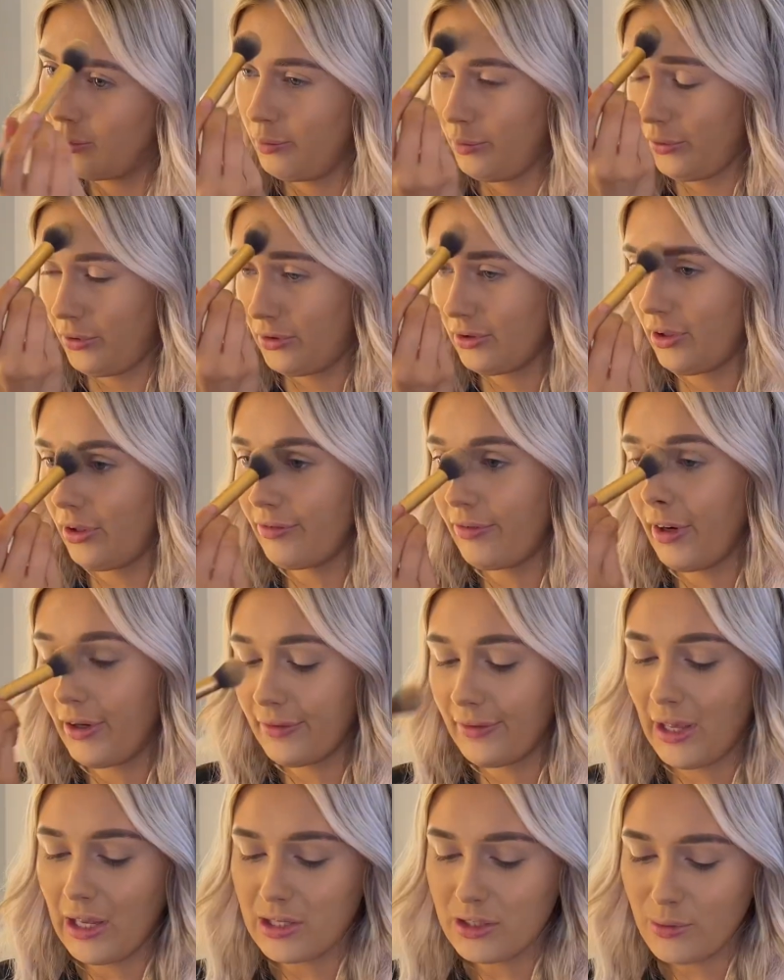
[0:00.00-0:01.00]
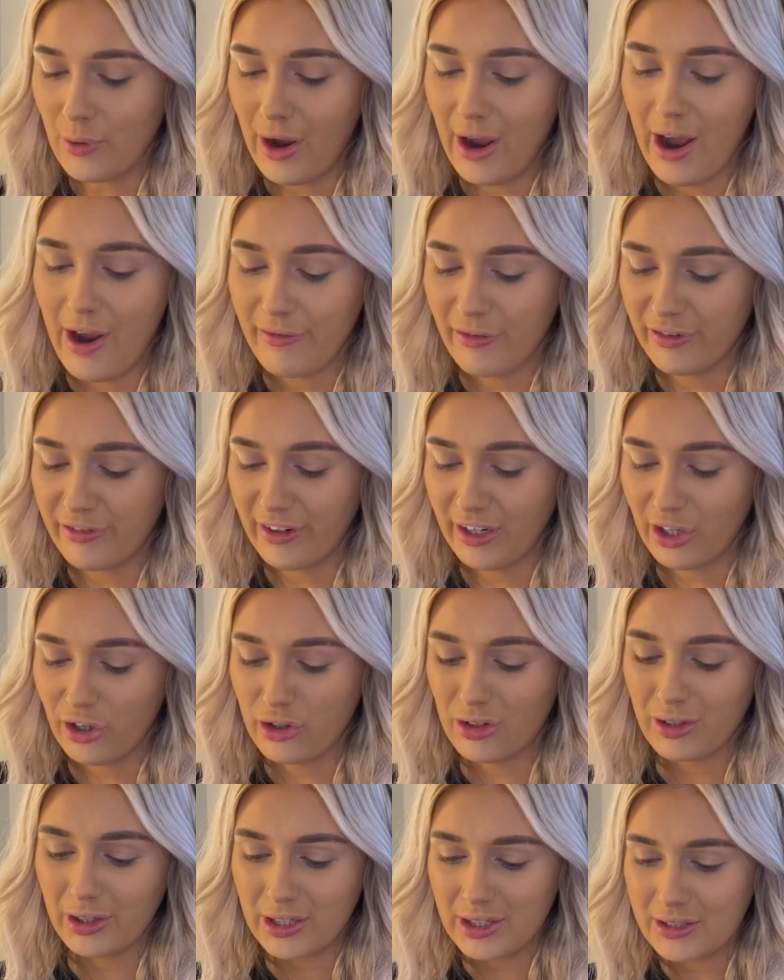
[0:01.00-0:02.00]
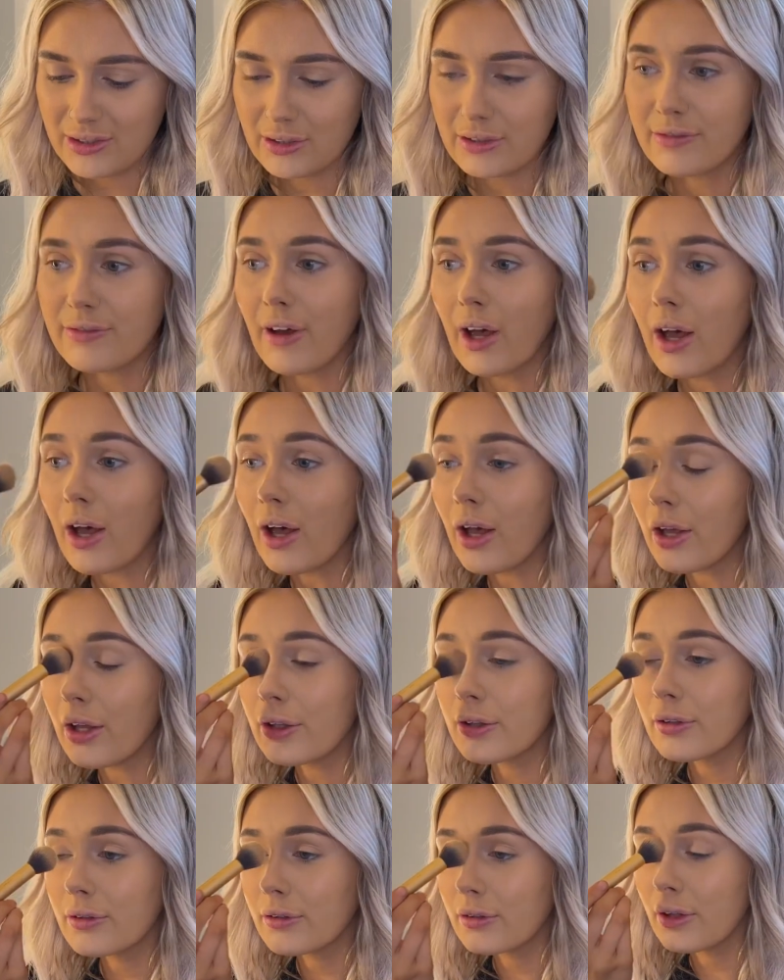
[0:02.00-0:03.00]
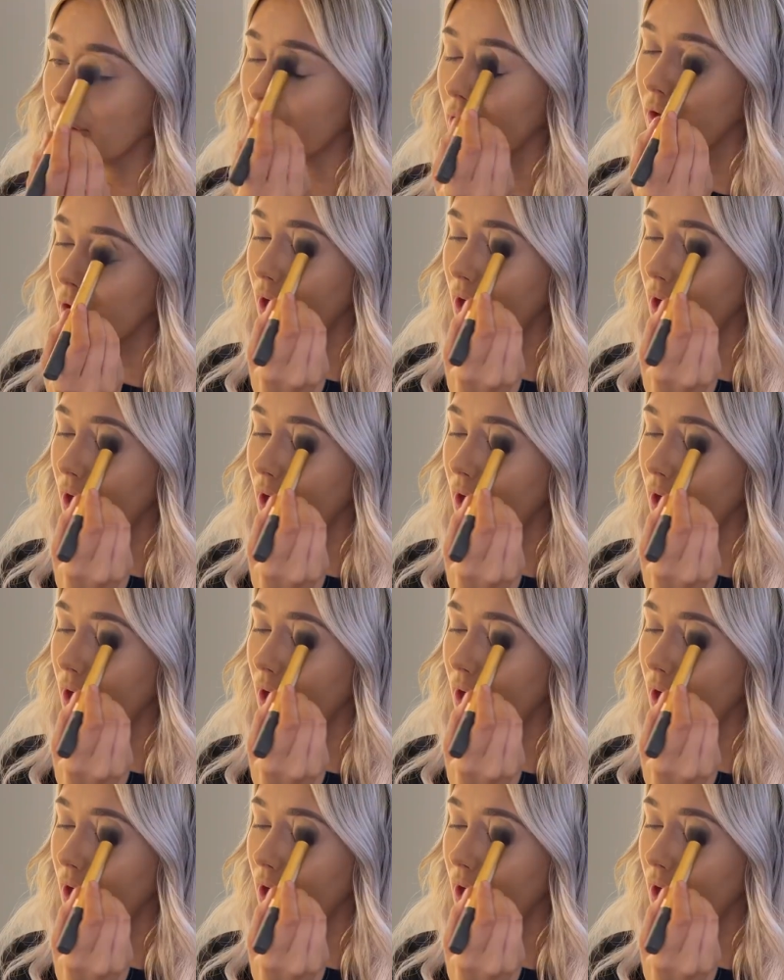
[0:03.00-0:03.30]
because I find that's where everything creases first. And I